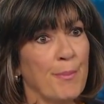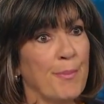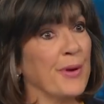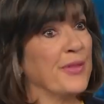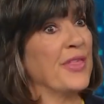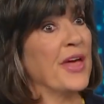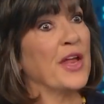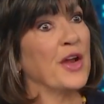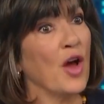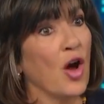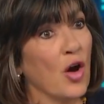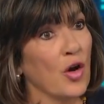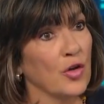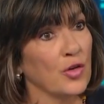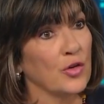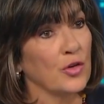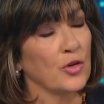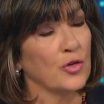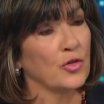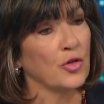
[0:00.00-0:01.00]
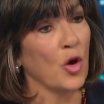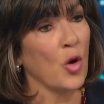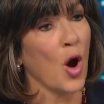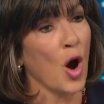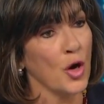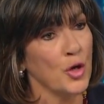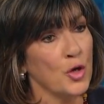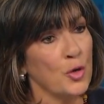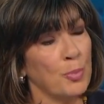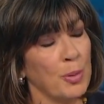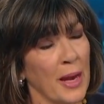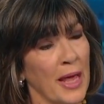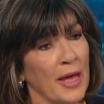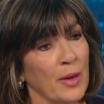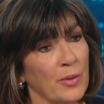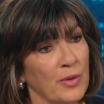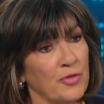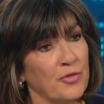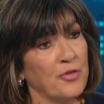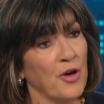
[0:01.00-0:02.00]
But they're not. So are you
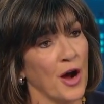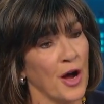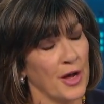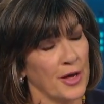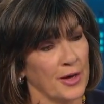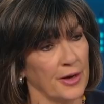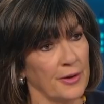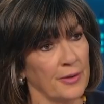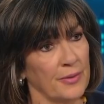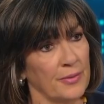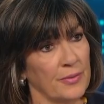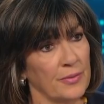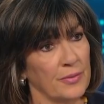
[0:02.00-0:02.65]
playing with fire?